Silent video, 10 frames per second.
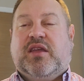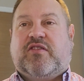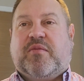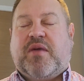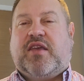
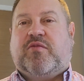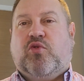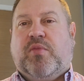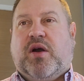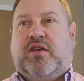Some make
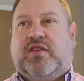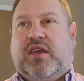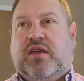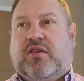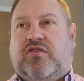small
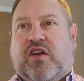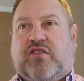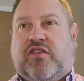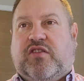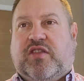marketing
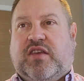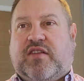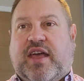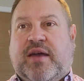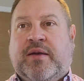charges and things
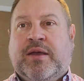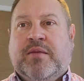like that,